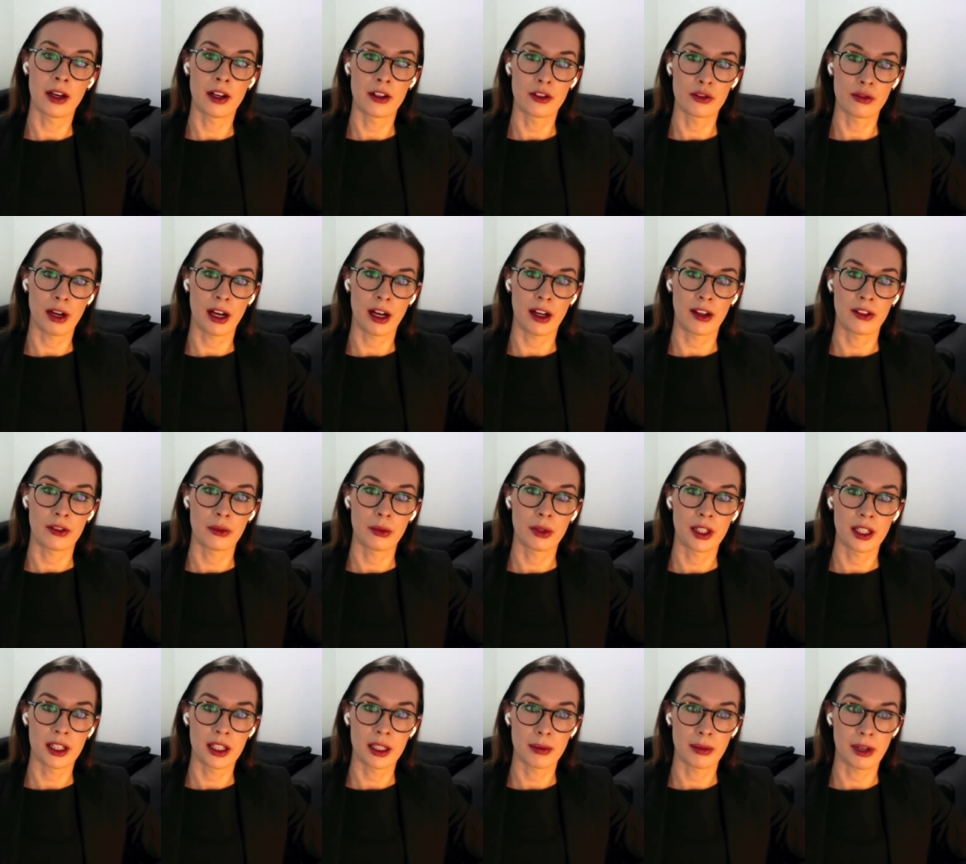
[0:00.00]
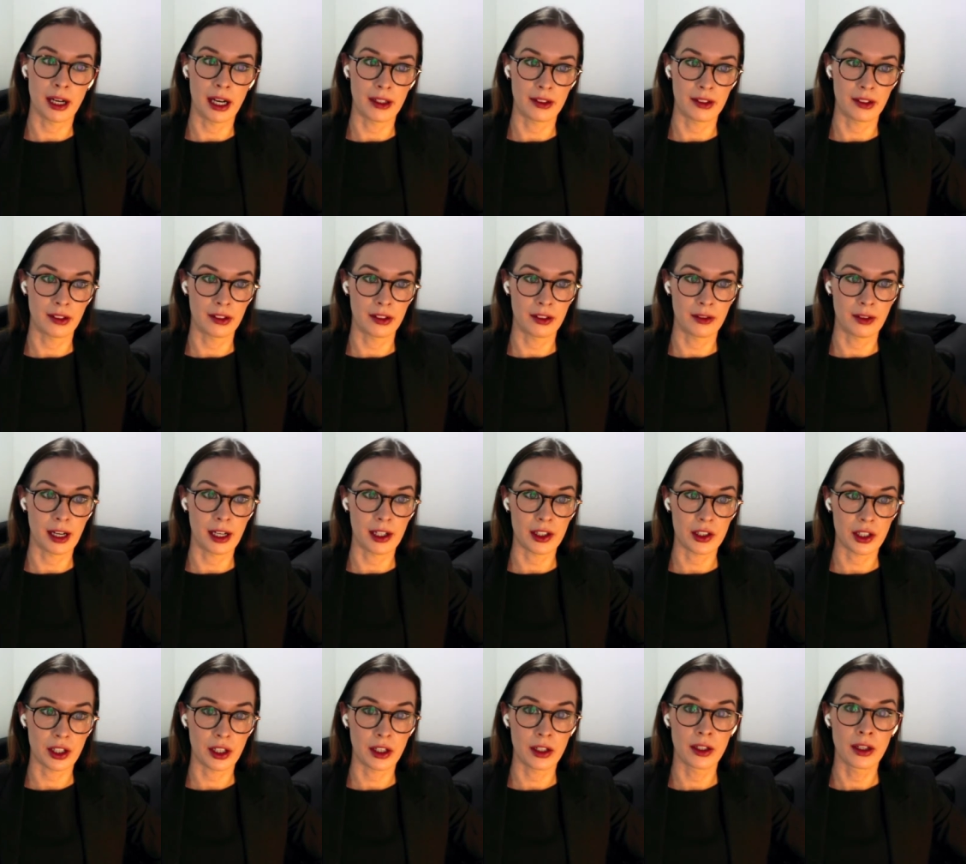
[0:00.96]
addressed within the practice
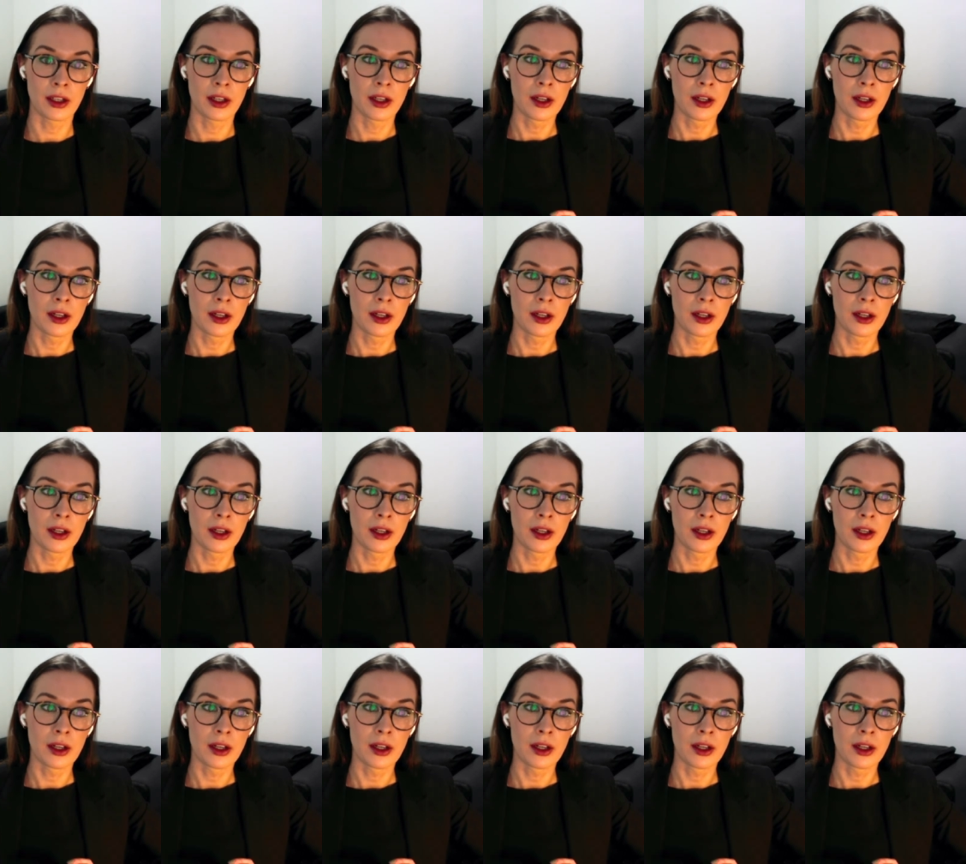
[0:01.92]
direction.